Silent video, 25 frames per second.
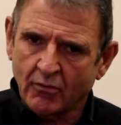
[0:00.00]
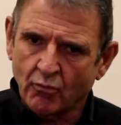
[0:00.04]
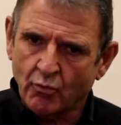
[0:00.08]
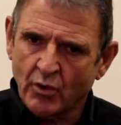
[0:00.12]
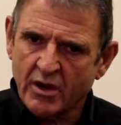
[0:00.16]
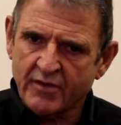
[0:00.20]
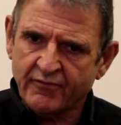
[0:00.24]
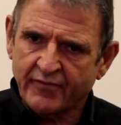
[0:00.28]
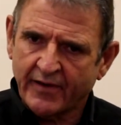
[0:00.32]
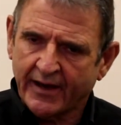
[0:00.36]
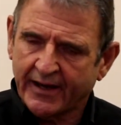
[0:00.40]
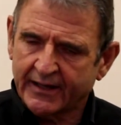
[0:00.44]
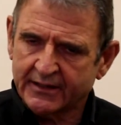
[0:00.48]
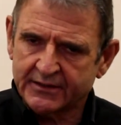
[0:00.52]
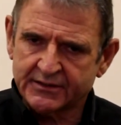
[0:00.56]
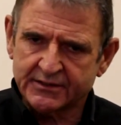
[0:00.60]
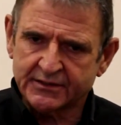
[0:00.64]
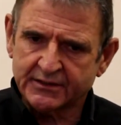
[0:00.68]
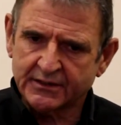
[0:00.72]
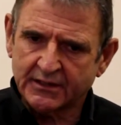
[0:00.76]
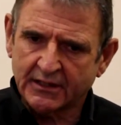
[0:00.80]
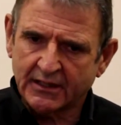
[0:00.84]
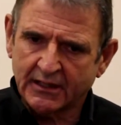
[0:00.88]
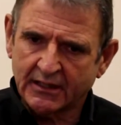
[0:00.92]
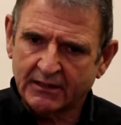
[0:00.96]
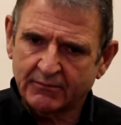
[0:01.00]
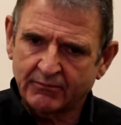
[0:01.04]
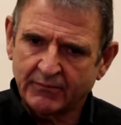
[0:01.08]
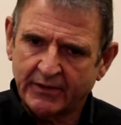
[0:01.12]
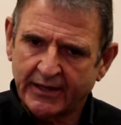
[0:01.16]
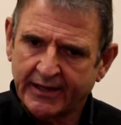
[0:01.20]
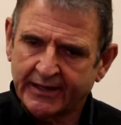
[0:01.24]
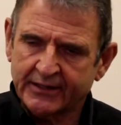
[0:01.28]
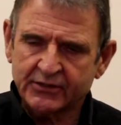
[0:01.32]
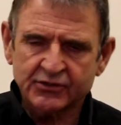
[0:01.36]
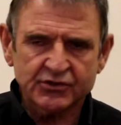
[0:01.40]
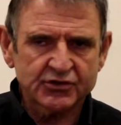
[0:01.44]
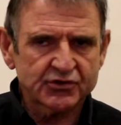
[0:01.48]
we've had
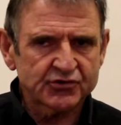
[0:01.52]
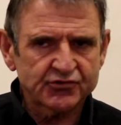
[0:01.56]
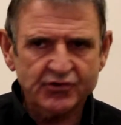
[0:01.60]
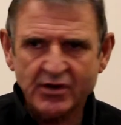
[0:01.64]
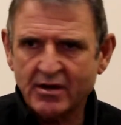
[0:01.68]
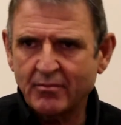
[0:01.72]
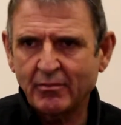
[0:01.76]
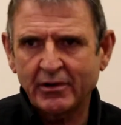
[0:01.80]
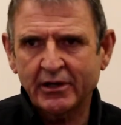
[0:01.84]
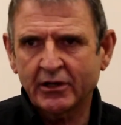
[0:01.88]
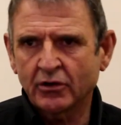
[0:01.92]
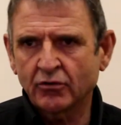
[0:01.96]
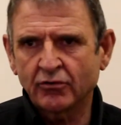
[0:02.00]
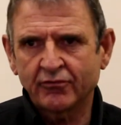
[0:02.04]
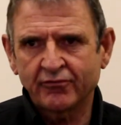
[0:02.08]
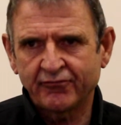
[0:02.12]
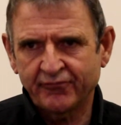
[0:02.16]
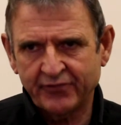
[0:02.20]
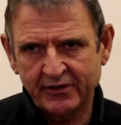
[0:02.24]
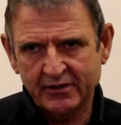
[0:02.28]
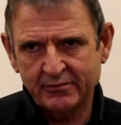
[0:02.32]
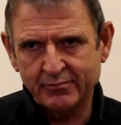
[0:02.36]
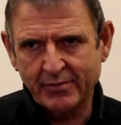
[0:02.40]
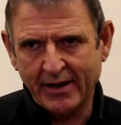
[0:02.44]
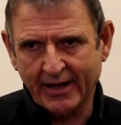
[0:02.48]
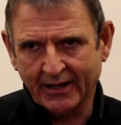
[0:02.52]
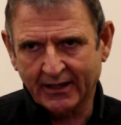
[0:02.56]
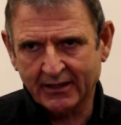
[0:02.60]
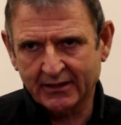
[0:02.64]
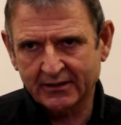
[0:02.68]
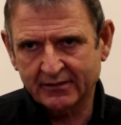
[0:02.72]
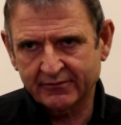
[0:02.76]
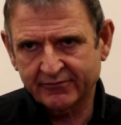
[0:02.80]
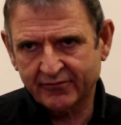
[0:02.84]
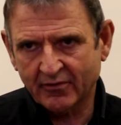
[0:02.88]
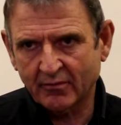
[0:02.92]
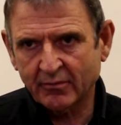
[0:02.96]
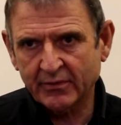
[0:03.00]
extremely good feedback
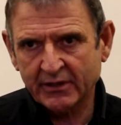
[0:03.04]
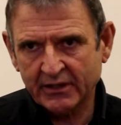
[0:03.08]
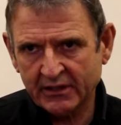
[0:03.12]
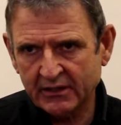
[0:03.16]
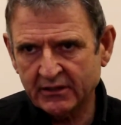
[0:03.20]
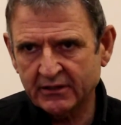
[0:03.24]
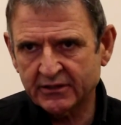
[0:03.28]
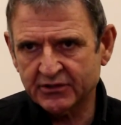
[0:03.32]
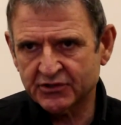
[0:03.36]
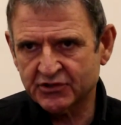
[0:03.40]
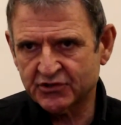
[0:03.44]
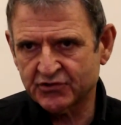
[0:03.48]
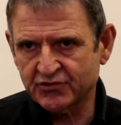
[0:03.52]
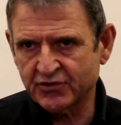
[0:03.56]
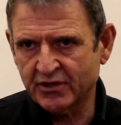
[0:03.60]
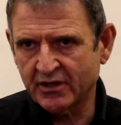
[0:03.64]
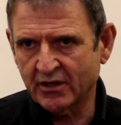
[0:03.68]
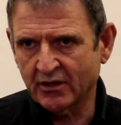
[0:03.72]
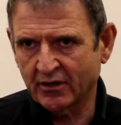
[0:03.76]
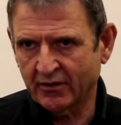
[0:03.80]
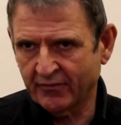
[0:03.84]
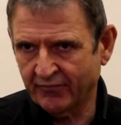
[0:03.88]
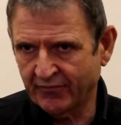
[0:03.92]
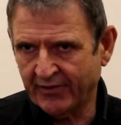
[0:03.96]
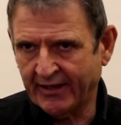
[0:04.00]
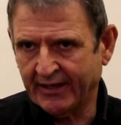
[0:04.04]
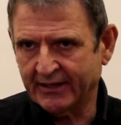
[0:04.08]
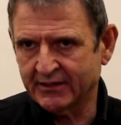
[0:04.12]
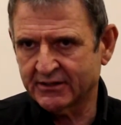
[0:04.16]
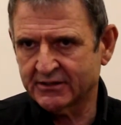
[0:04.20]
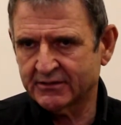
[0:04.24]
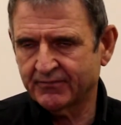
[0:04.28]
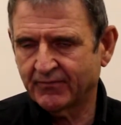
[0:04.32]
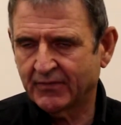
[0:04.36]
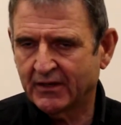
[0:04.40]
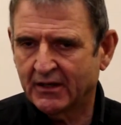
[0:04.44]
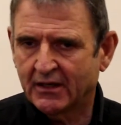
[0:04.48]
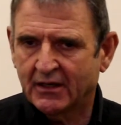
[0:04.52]
from industry on
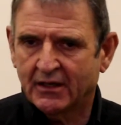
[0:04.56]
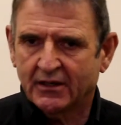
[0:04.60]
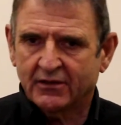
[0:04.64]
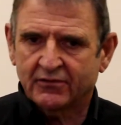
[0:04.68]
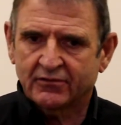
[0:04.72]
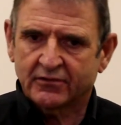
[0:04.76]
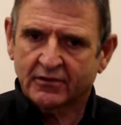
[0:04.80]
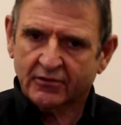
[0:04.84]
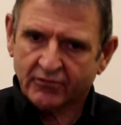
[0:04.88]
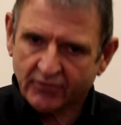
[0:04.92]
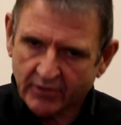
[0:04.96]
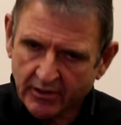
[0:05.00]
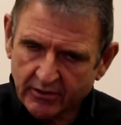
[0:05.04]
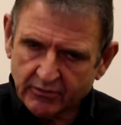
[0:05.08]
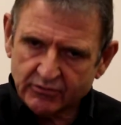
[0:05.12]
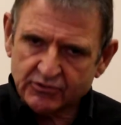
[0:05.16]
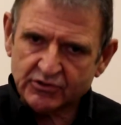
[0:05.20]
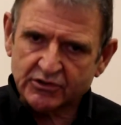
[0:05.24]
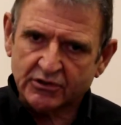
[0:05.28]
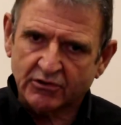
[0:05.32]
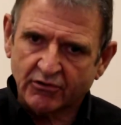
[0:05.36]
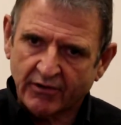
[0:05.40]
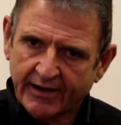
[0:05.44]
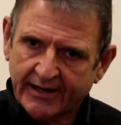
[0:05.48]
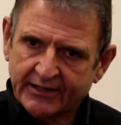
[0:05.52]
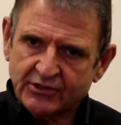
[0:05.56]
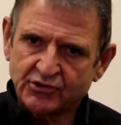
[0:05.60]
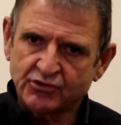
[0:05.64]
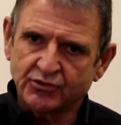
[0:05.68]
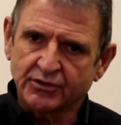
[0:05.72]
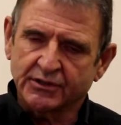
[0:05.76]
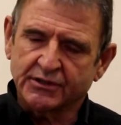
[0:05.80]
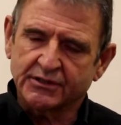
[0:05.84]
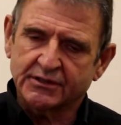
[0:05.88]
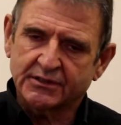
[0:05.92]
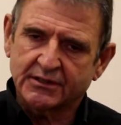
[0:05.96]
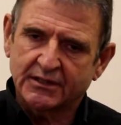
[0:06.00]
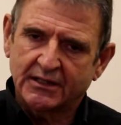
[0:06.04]
that. The Rhodes
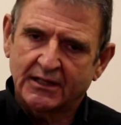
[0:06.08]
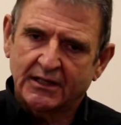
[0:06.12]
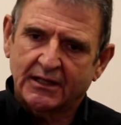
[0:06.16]
graduate